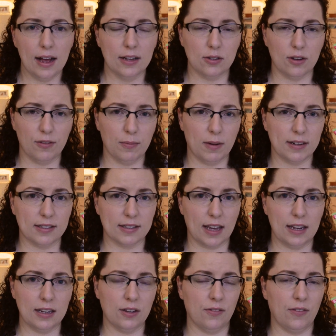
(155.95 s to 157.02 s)
So if my
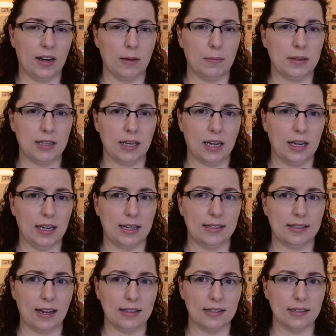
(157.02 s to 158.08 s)
skin is feeling particularly
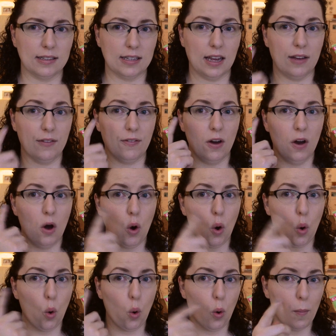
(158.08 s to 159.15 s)
sensitive
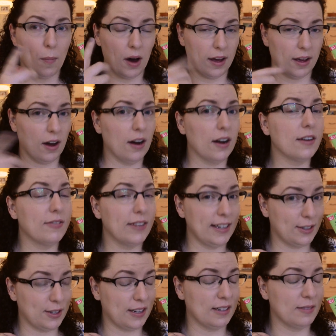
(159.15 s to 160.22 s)
or my eye
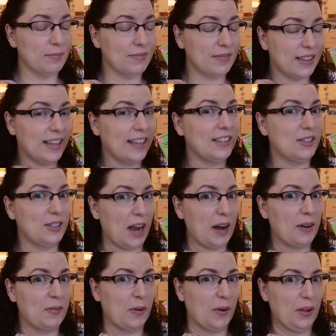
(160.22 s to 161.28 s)
region in
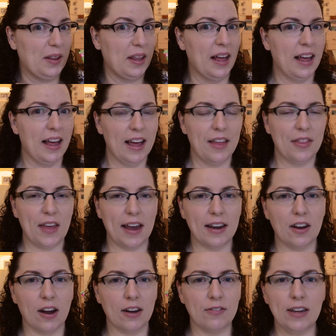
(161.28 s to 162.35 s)
general,
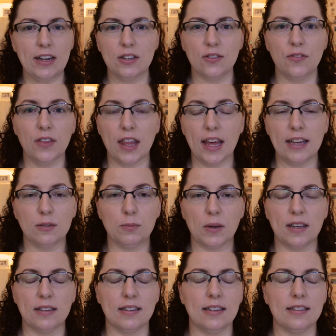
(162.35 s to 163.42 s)
then I reach for this
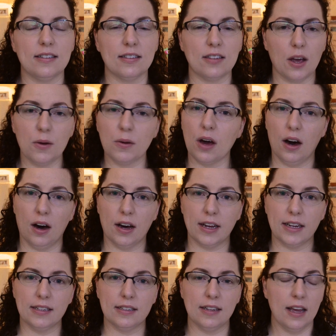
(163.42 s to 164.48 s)
because it's so
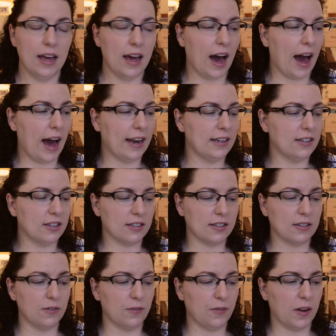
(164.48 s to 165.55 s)
kind and it just
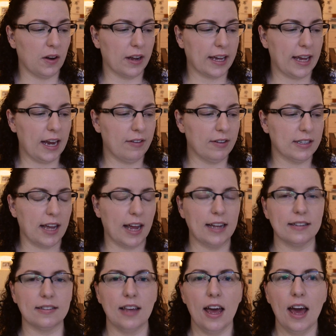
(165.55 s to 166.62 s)
doesn't feel like it
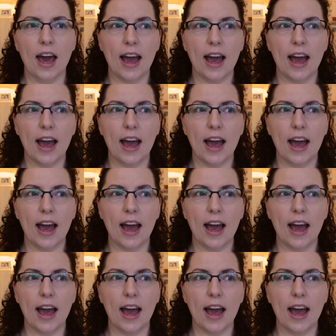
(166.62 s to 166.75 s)
irritates.